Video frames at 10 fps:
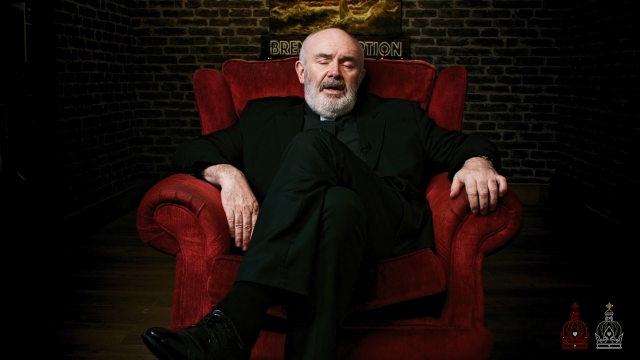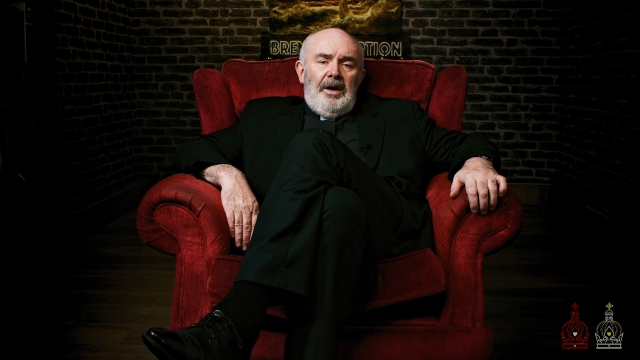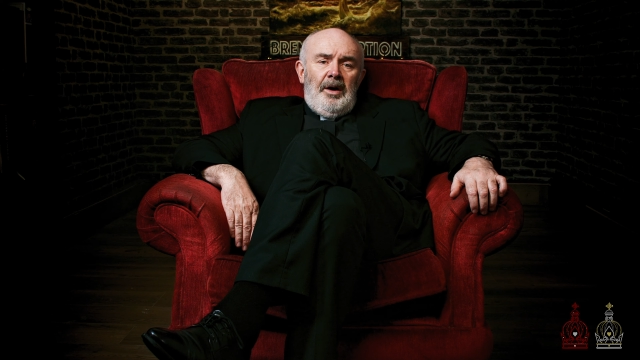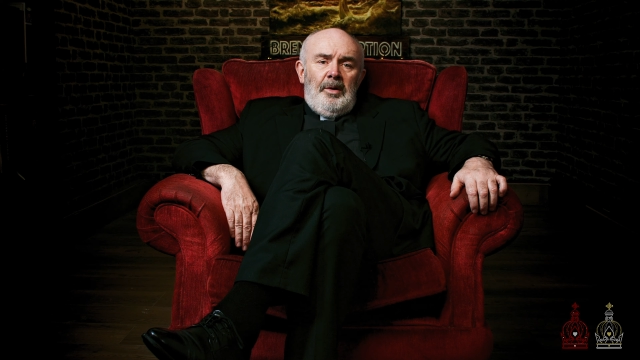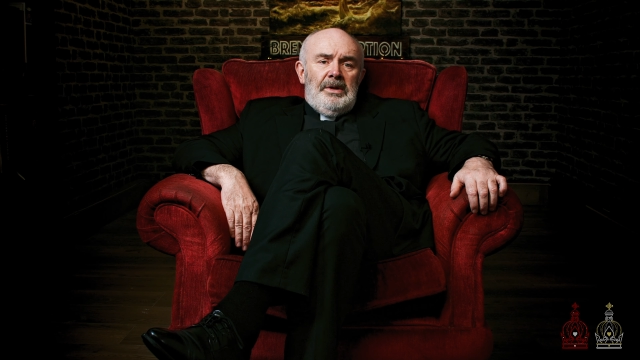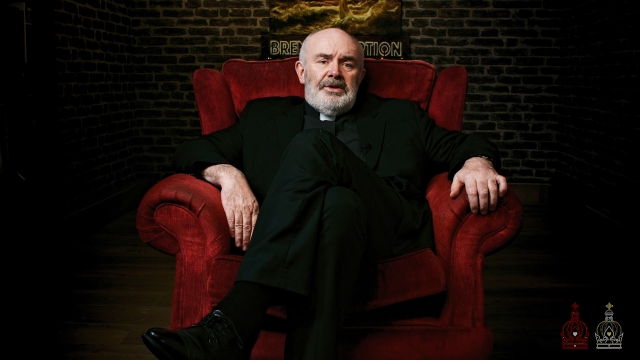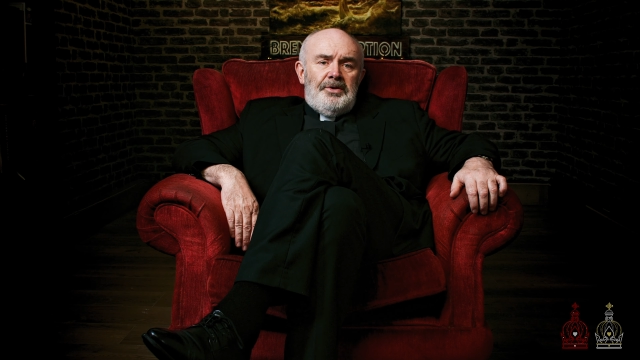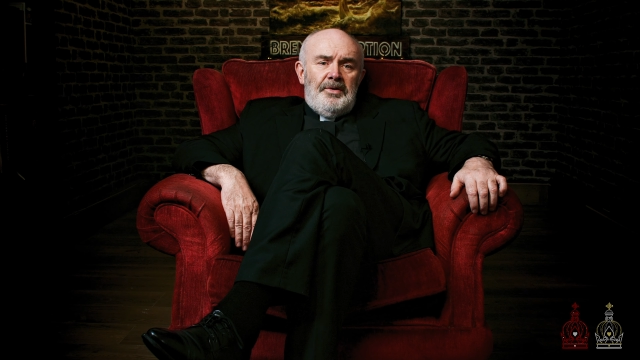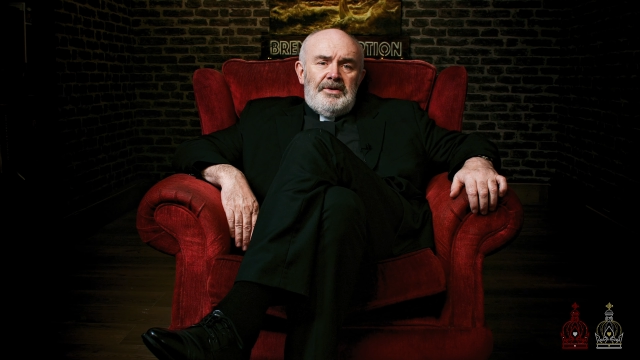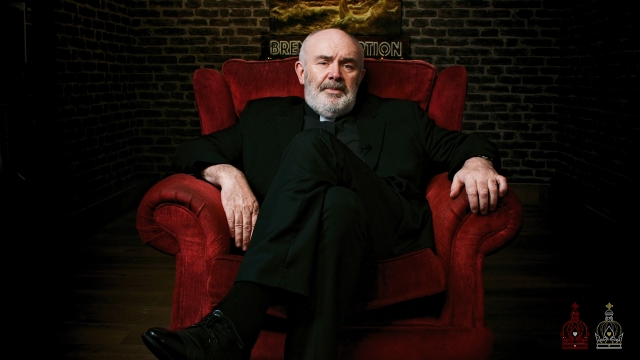always
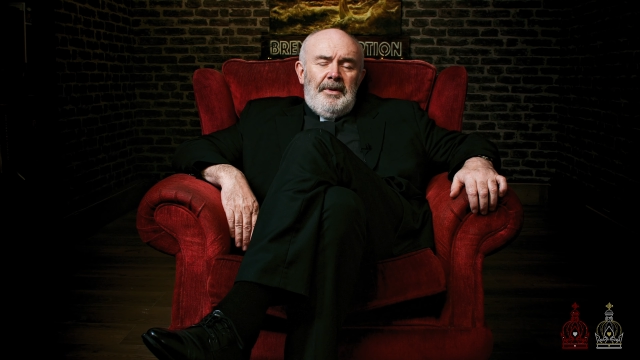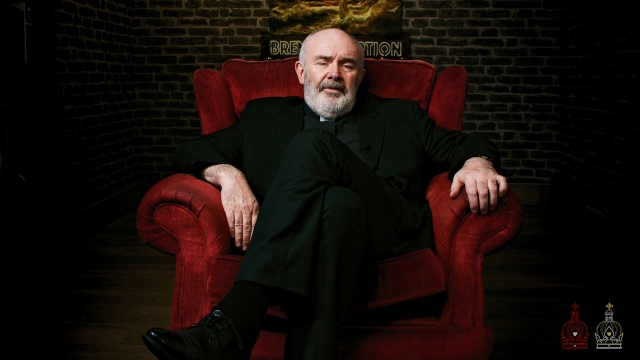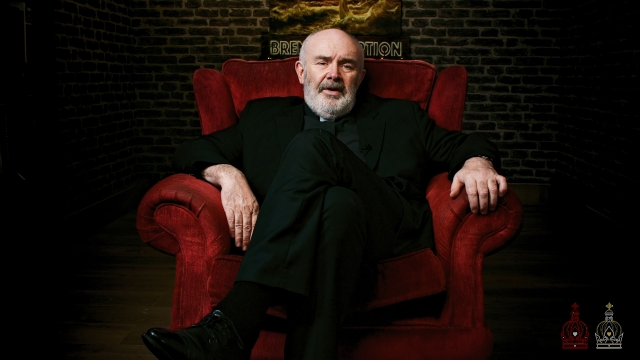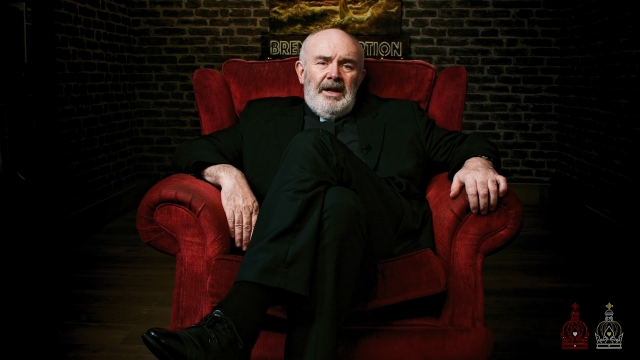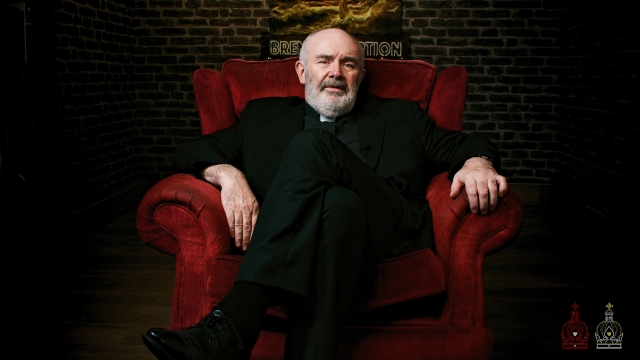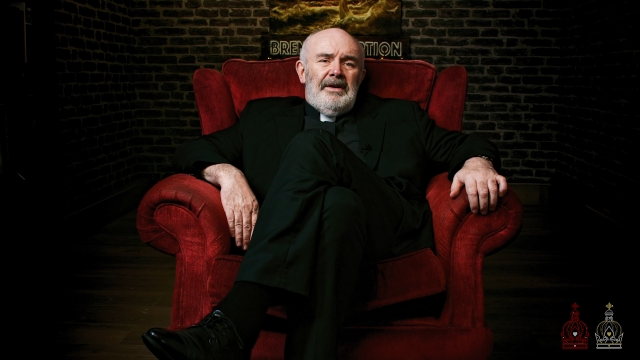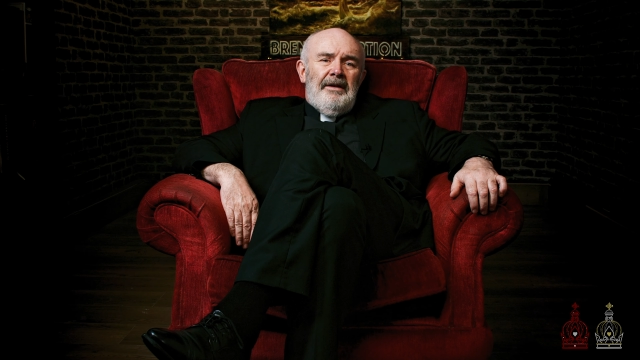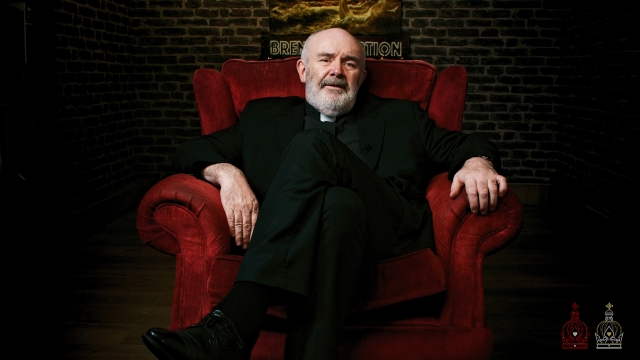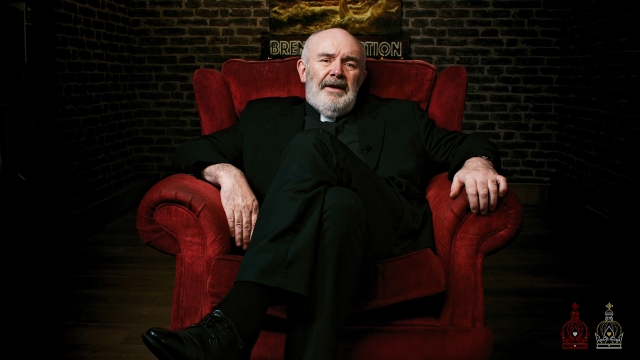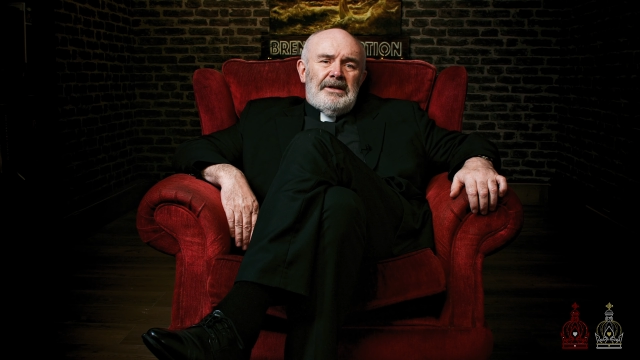choose to be forgiven, and
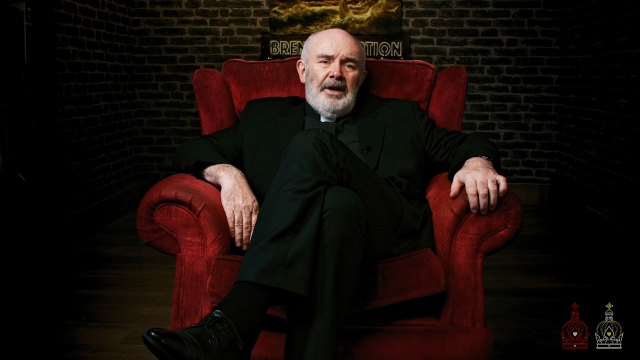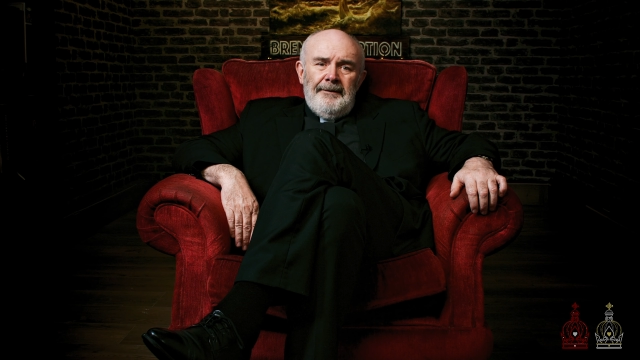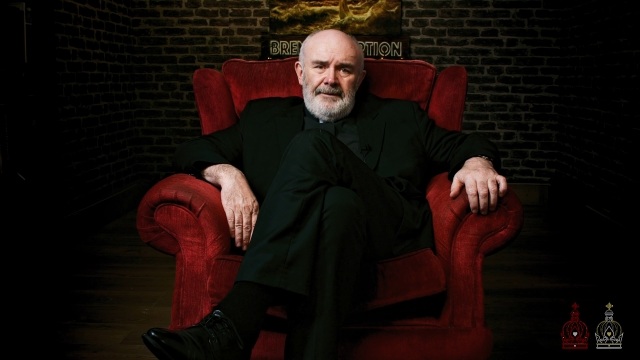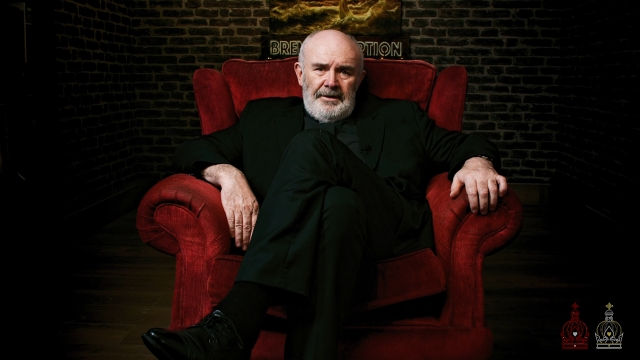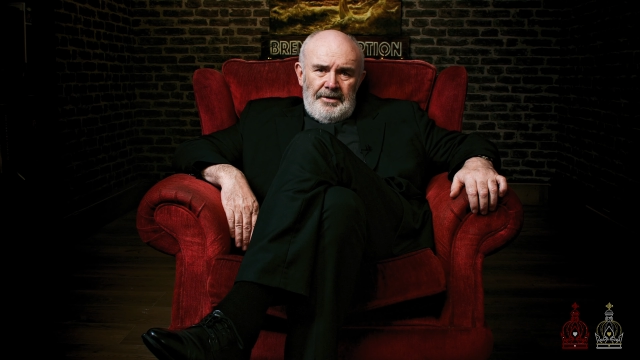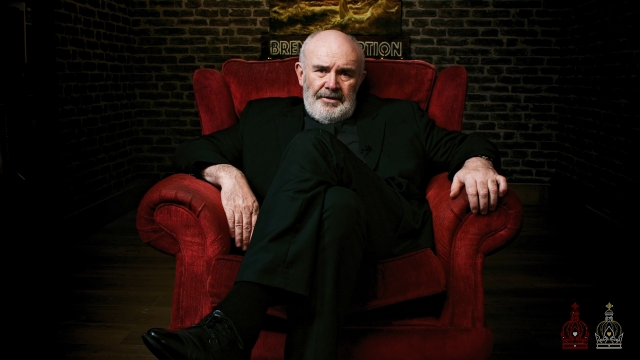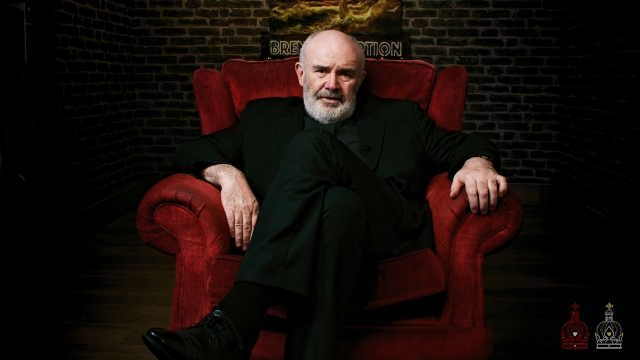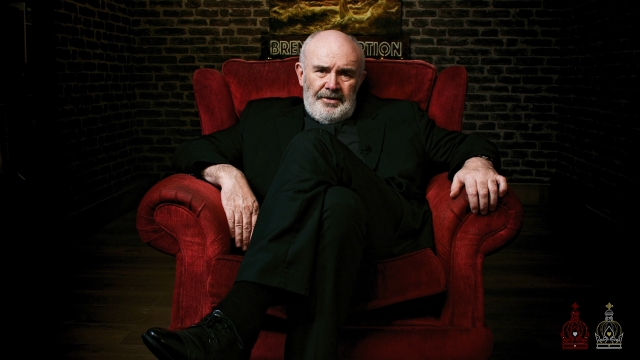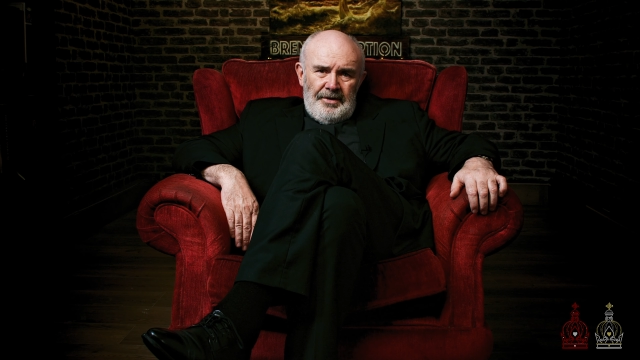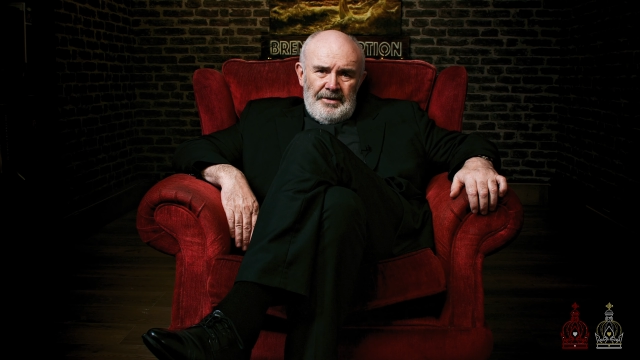in fact, often
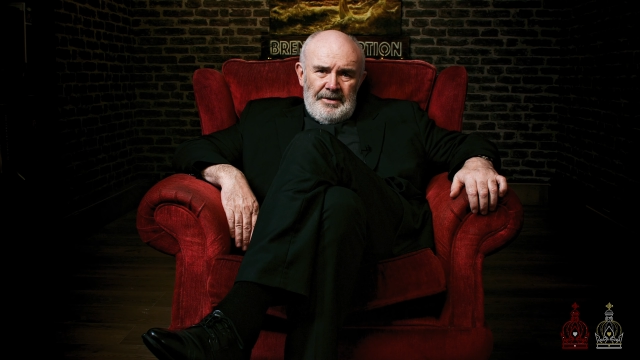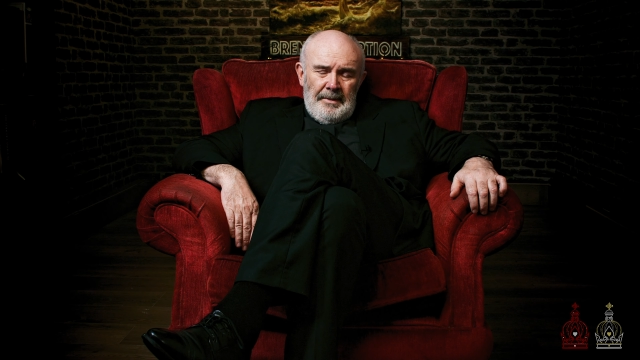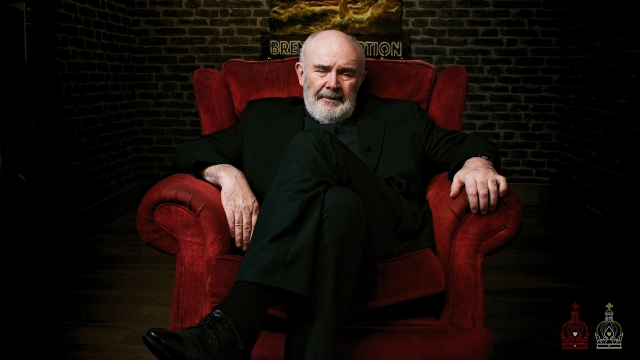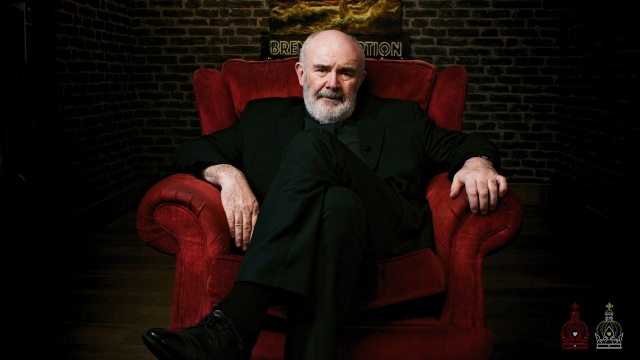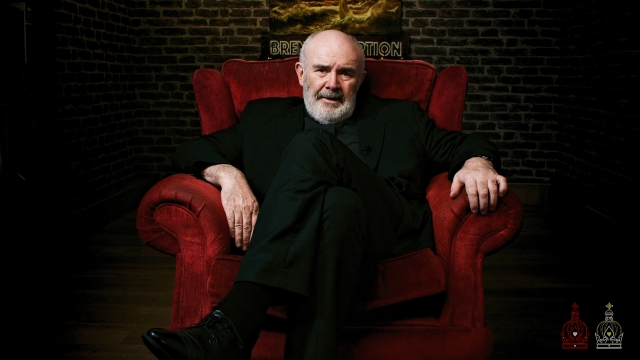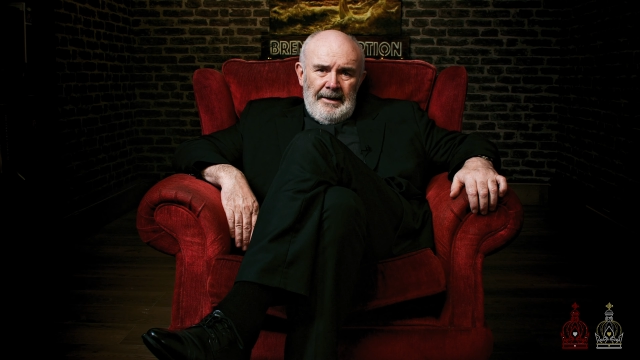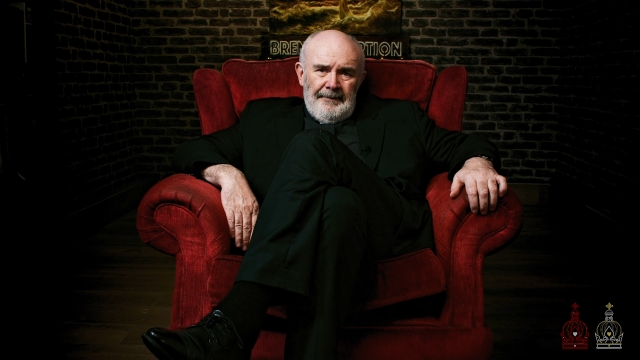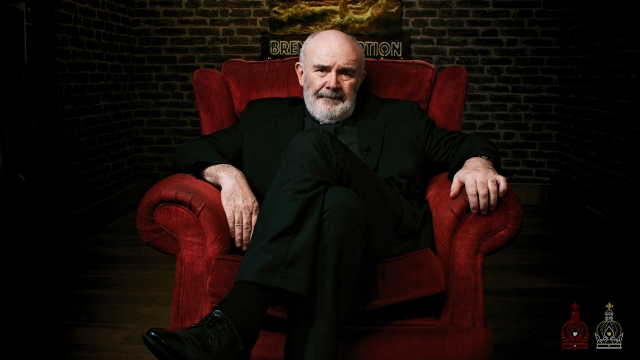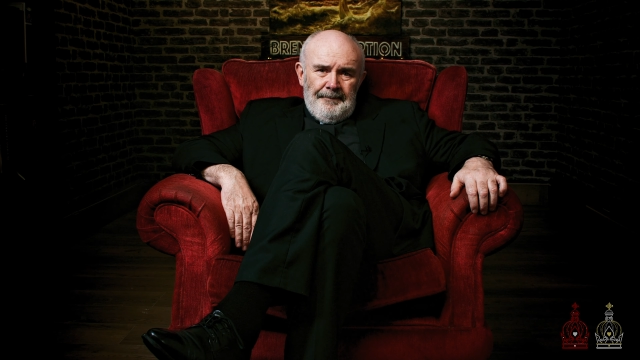doesn't choose to be forgiven.